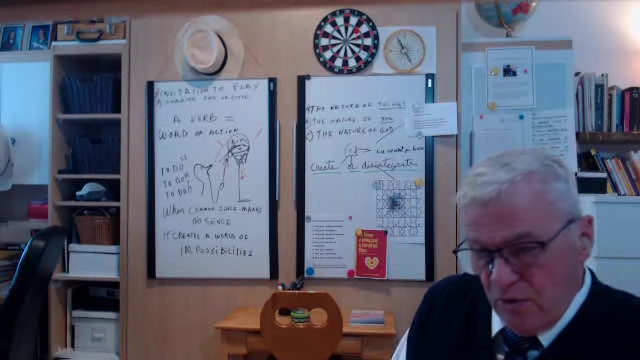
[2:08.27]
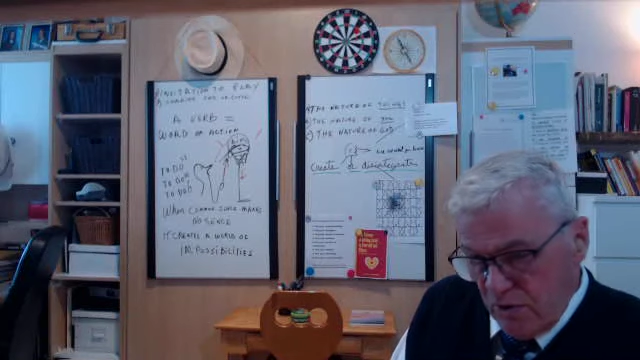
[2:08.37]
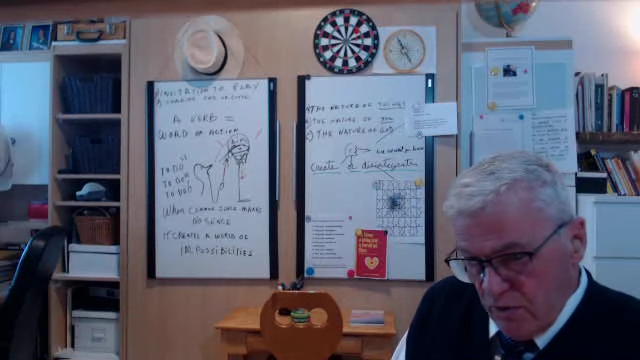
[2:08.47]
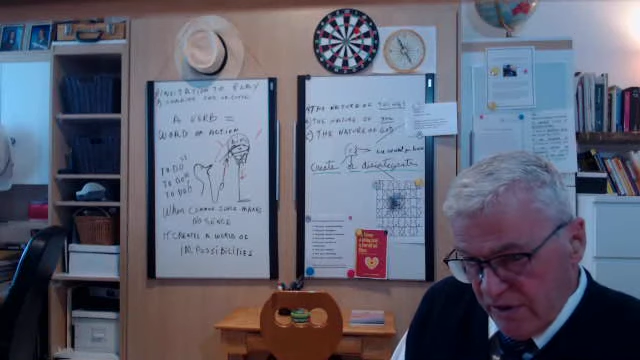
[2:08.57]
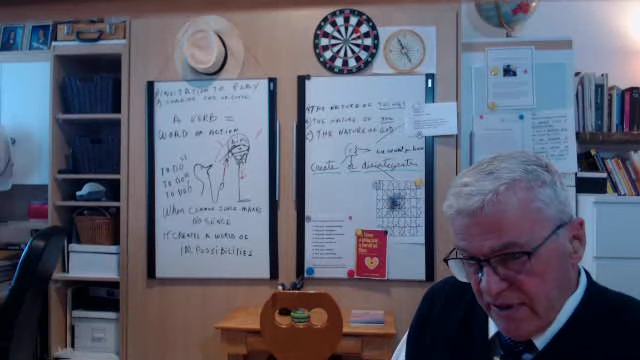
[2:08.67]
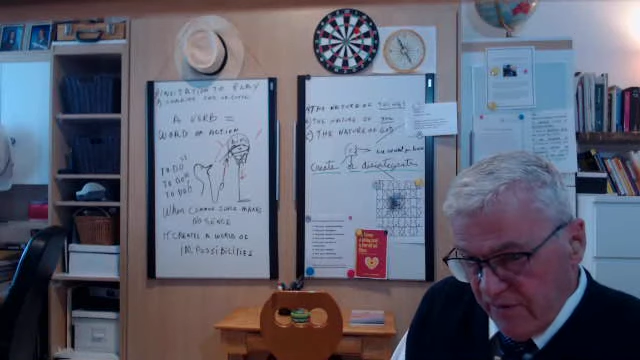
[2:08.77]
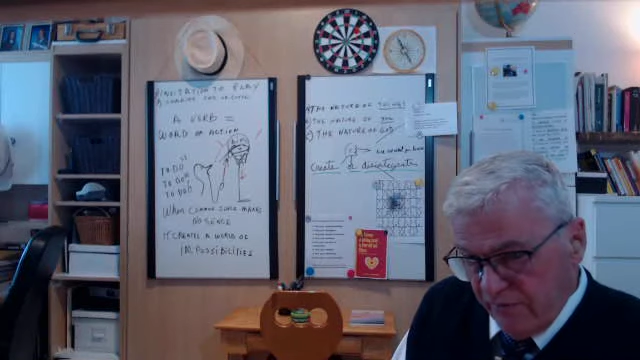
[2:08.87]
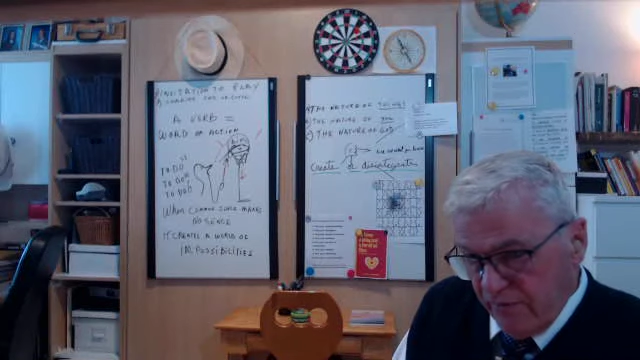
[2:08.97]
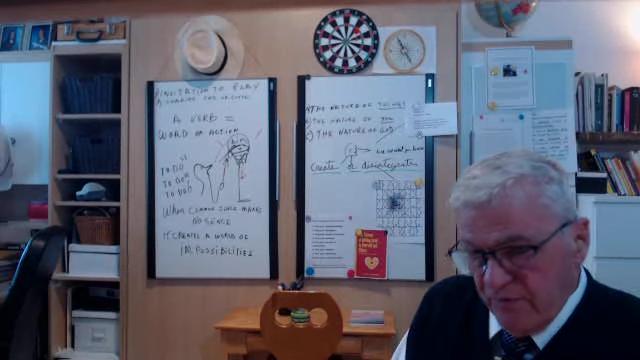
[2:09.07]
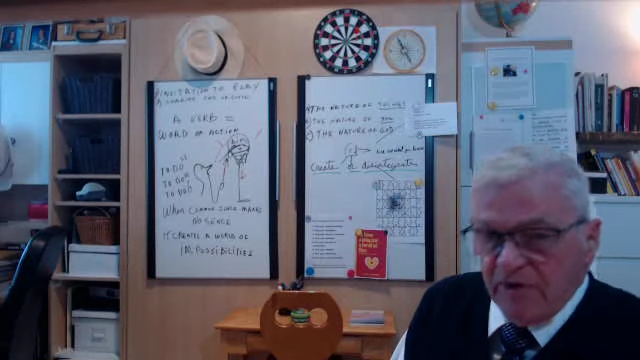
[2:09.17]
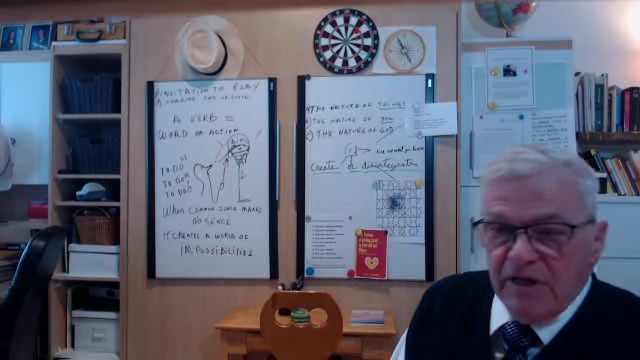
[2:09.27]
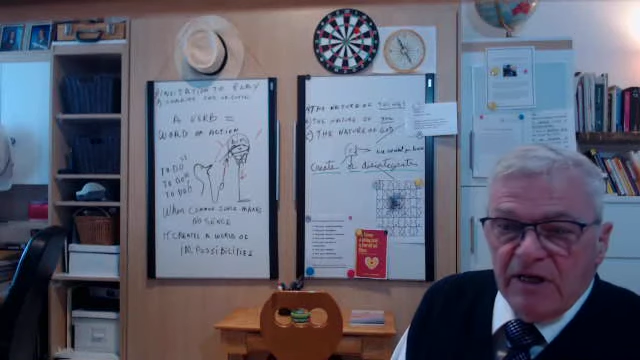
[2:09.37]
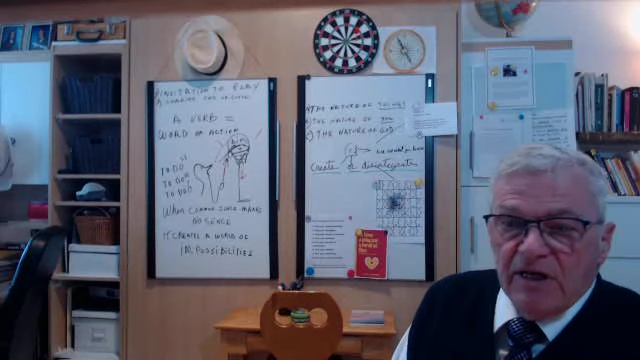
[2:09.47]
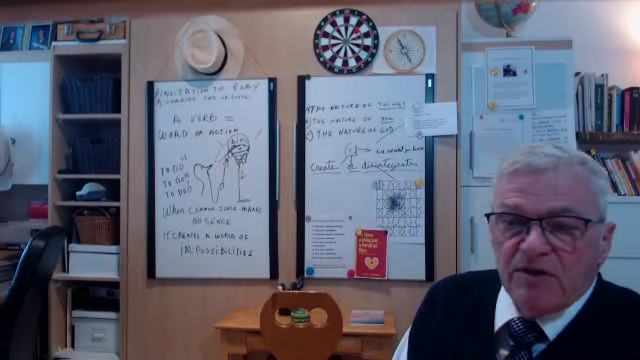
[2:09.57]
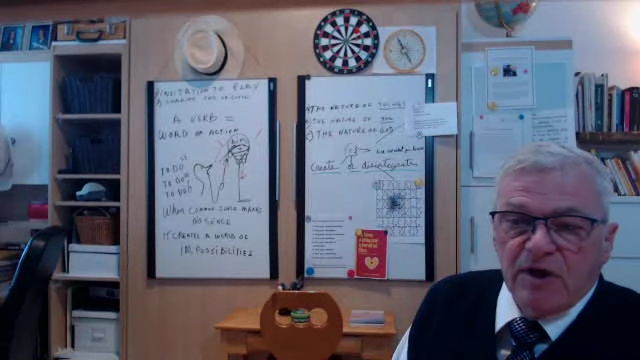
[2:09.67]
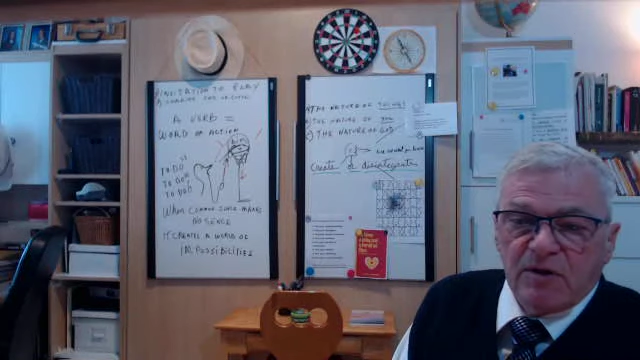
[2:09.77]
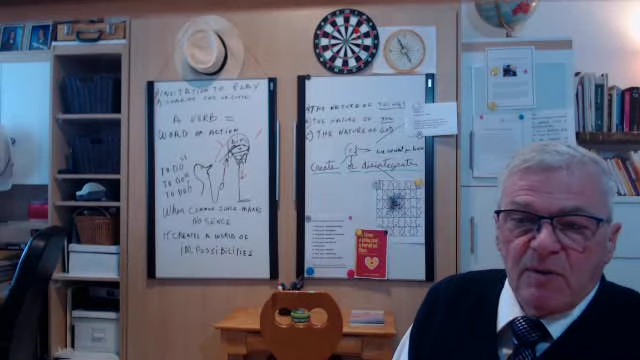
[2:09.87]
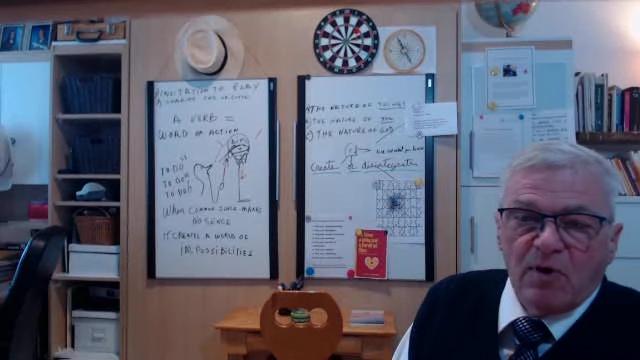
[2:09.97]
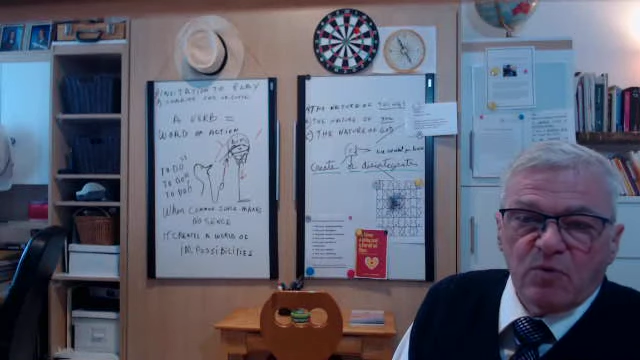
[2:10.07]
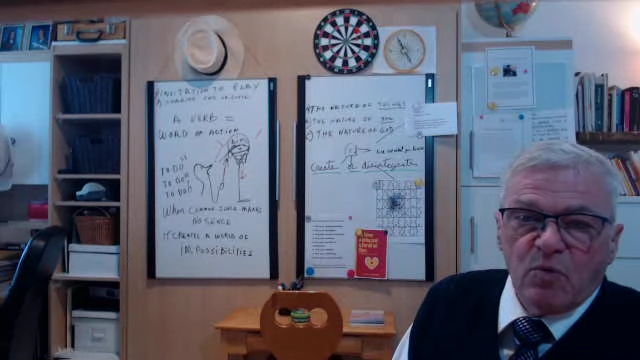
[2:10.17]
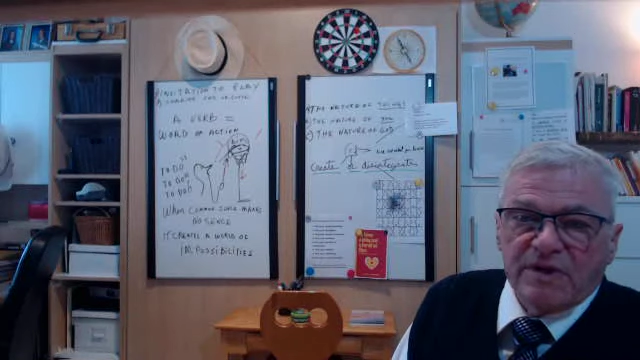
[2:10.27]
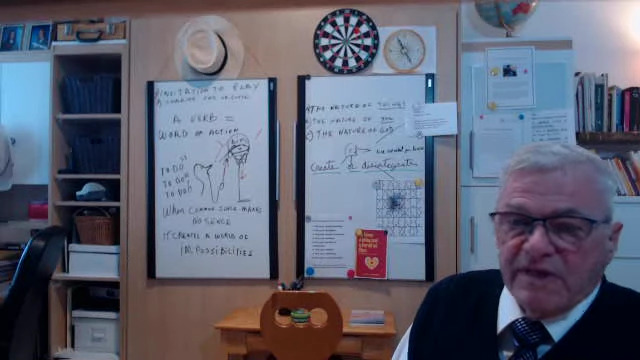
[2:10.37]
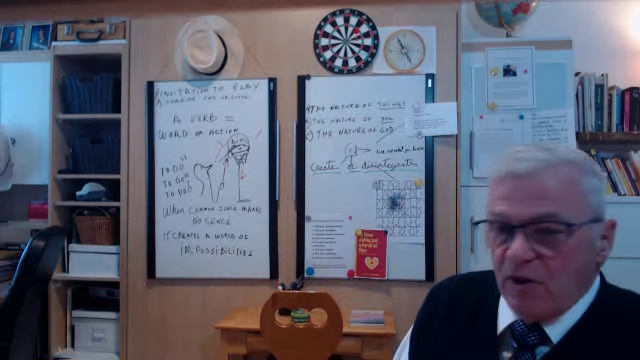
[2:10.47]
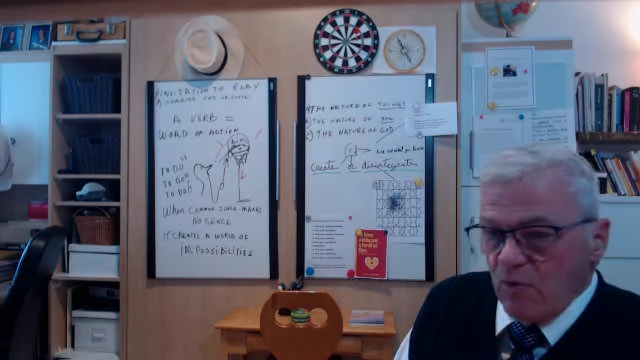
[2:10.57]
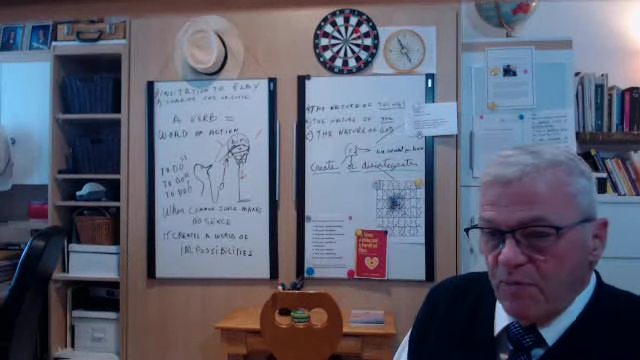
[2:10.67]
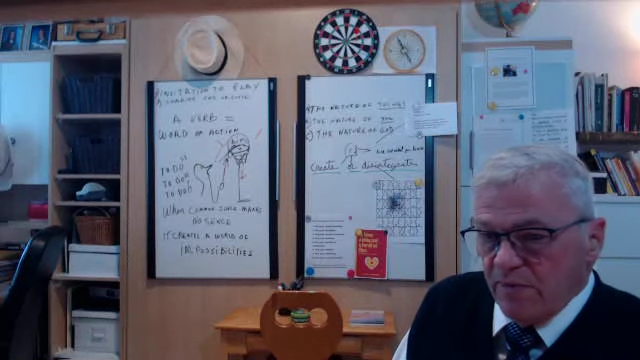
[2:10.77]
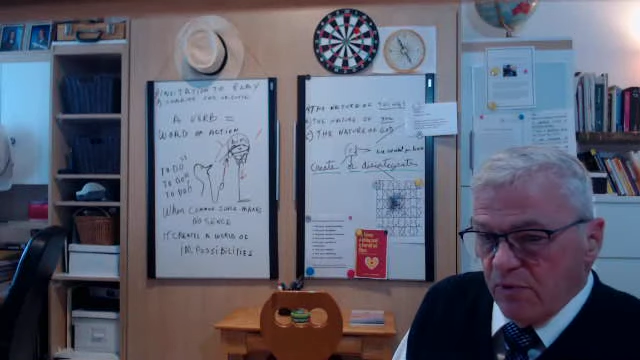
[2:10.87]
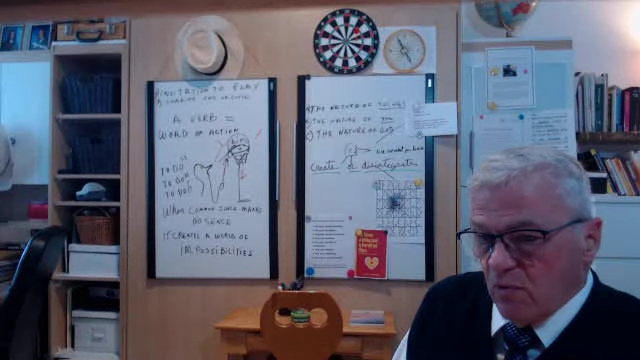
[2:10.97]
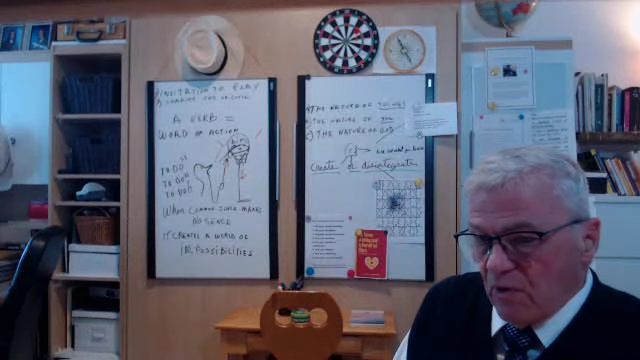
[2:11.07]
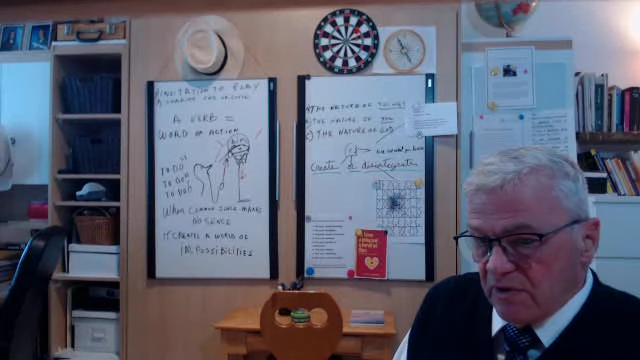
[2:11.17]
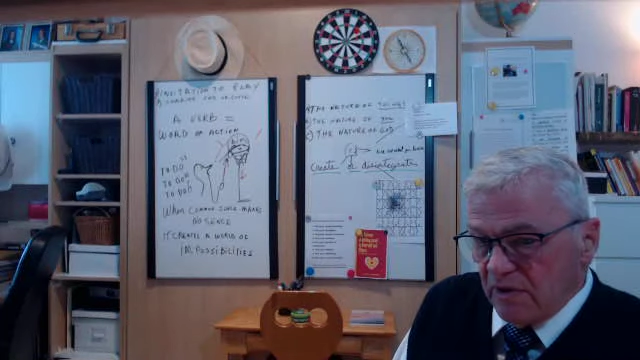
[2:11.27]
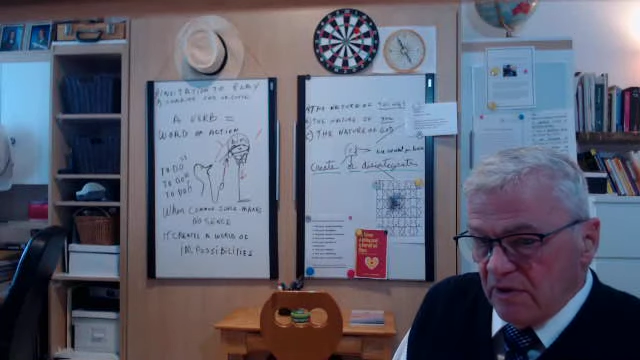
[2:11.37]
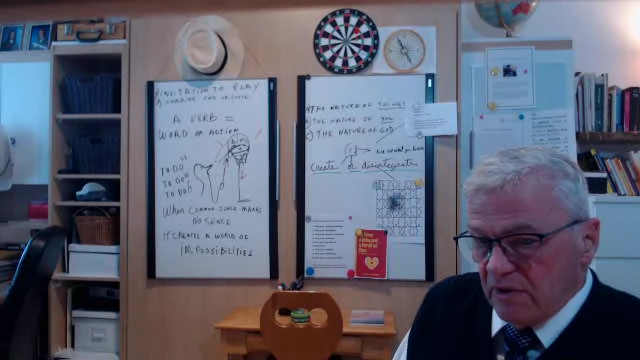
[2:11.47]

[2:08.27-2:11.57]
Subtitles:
yourself, not about what the other people want,